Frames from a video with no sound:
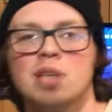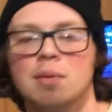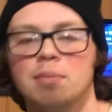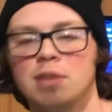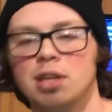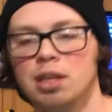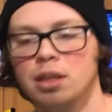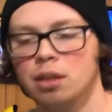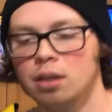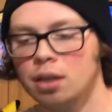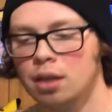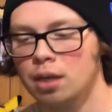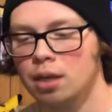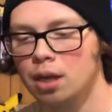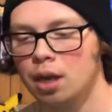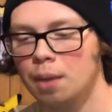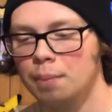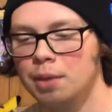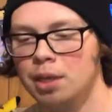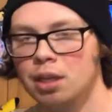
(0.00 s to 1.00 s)
I mean,
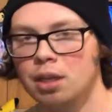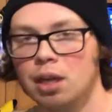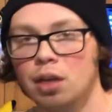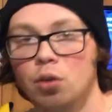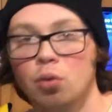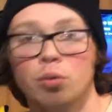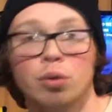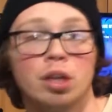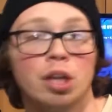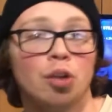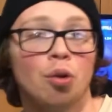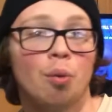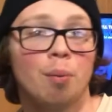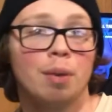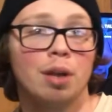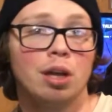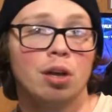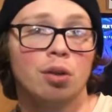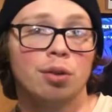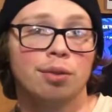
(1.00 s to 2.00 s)
I don't really
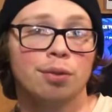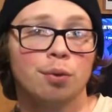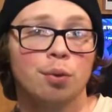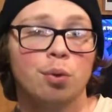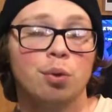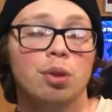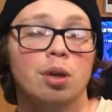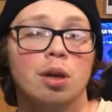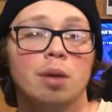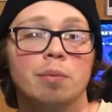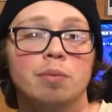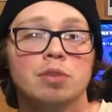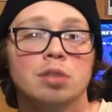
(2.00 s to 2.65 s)
normally go through them,